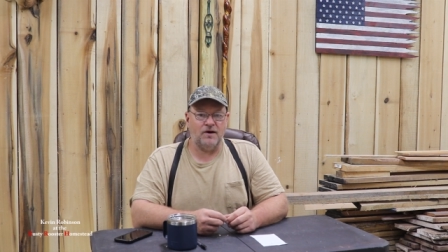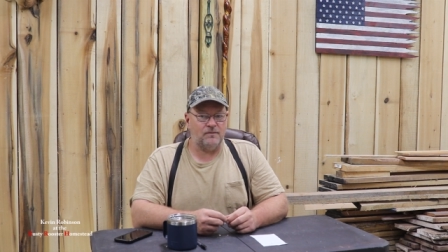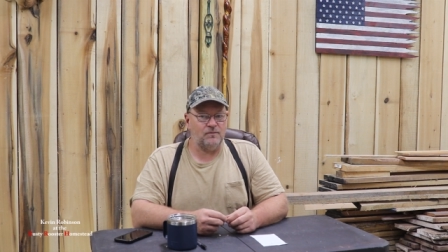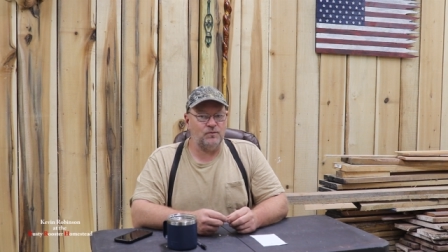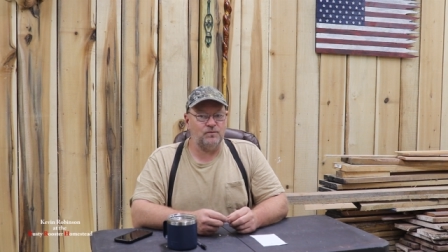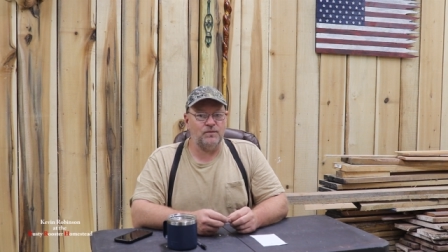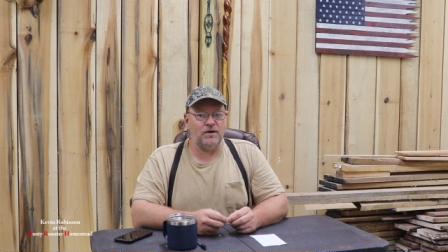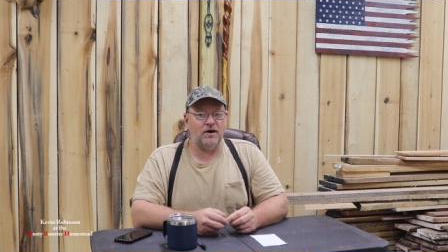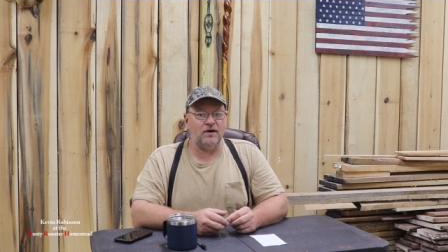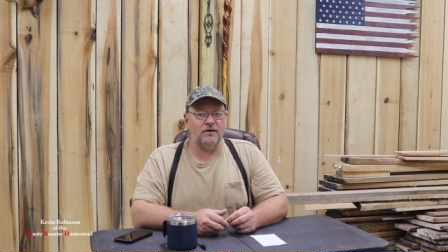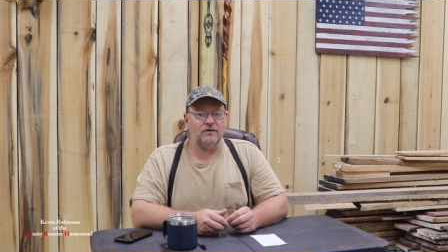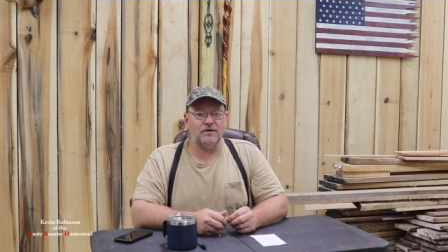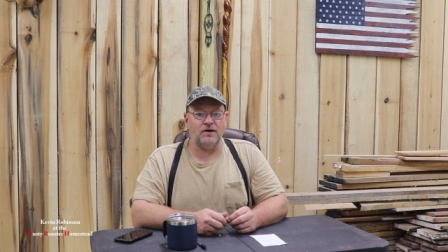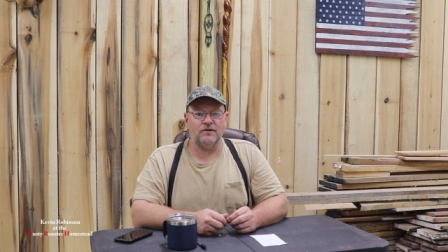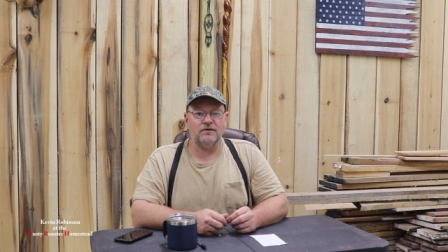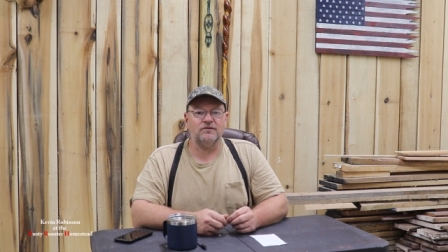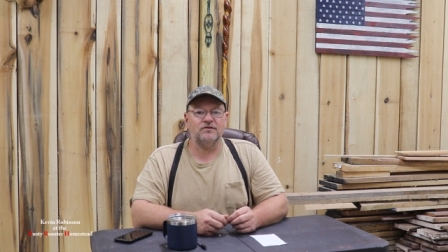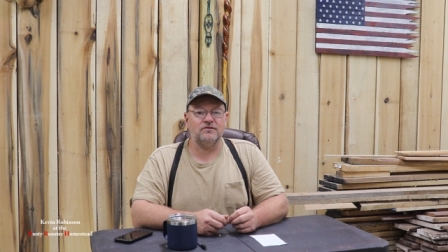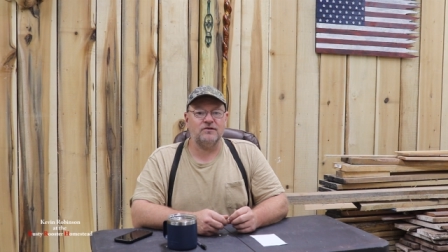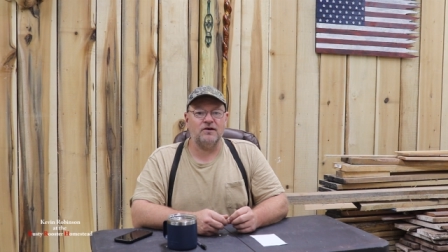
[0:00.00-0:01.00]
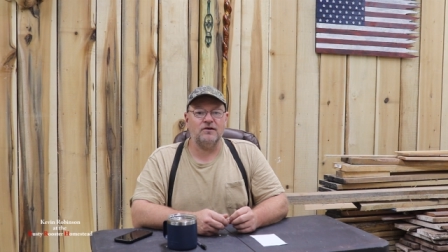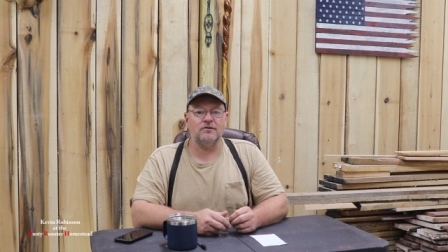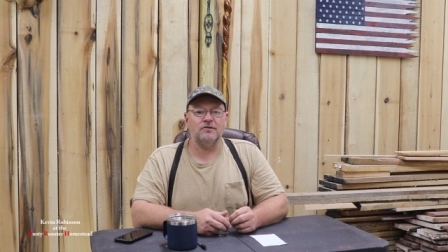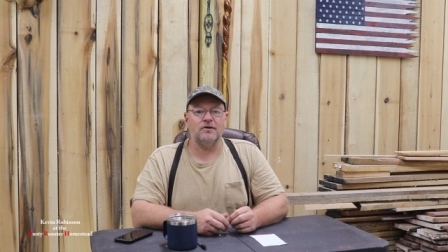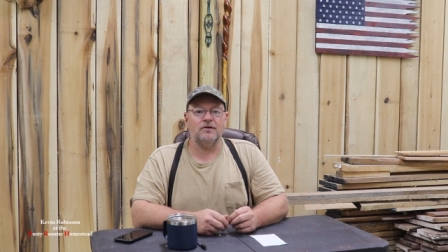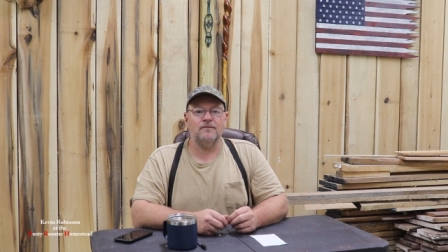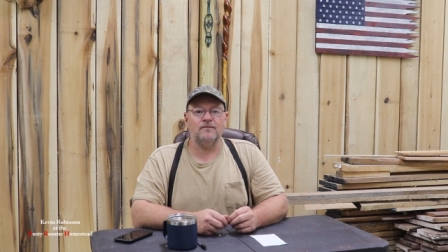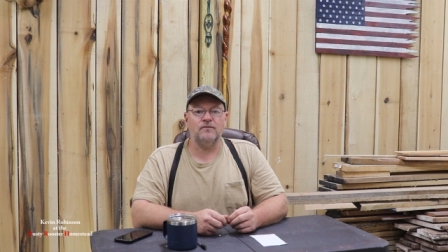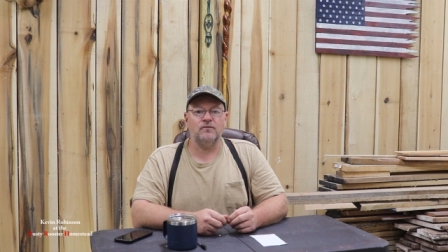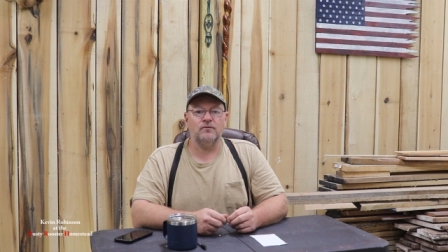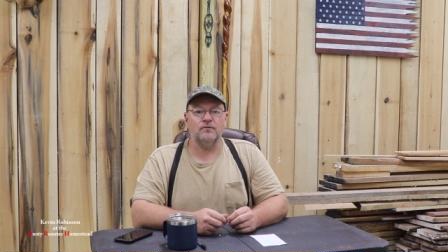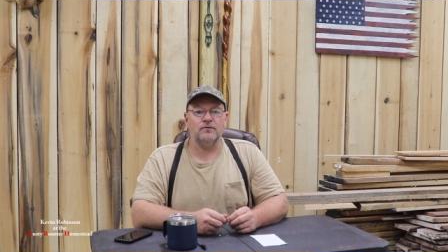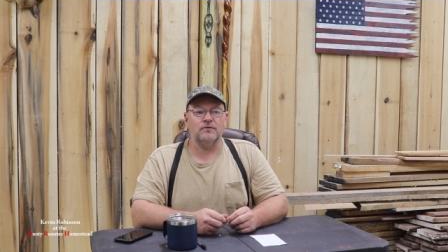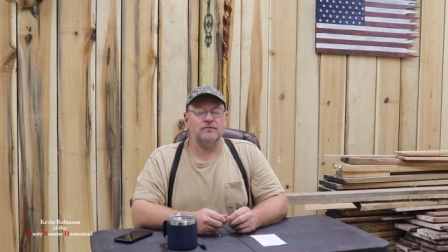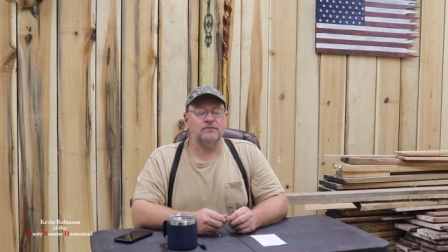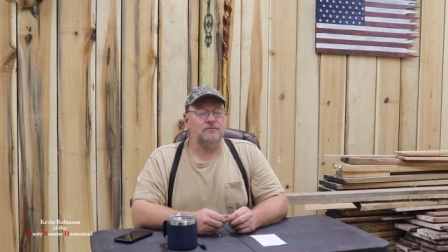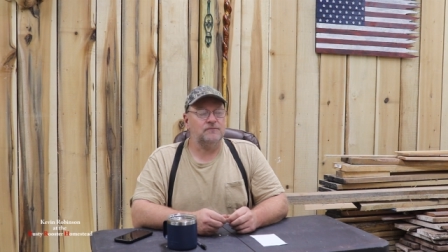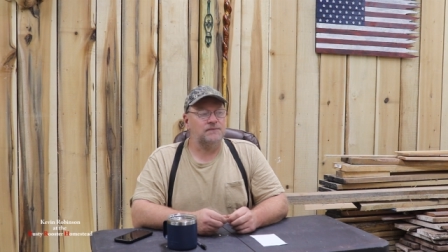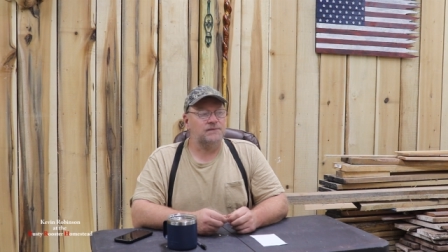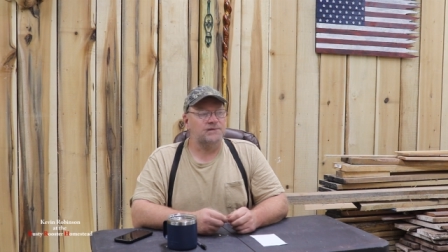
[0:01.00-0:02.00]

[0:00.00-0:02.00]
I'm a man, I'll stand up for it.